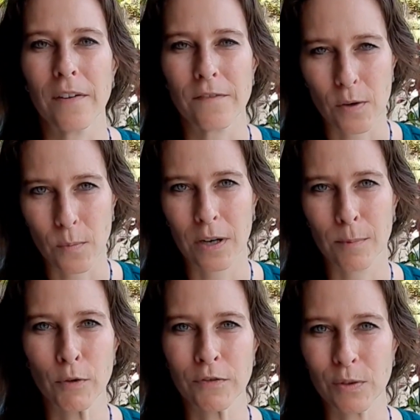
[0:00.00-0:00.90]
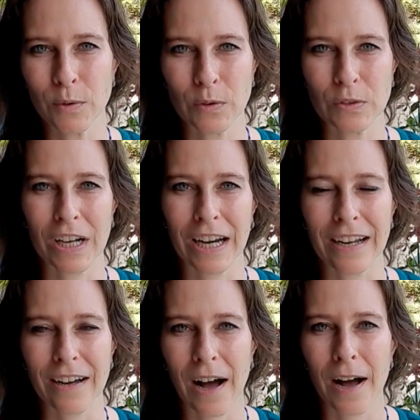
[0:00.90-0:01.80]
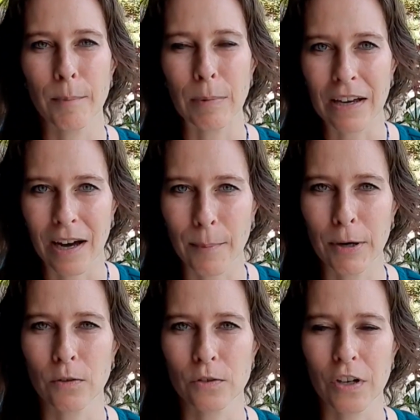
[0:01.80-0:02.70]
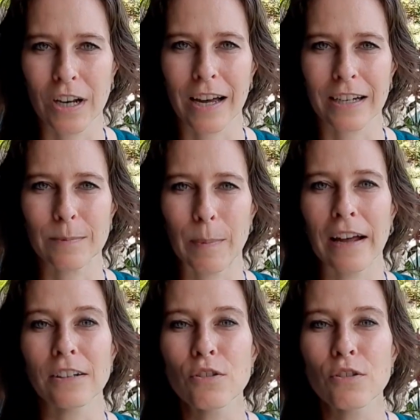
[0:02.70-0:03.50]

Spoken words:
if you want to move to Costa Rica and become a Costa Rica expat,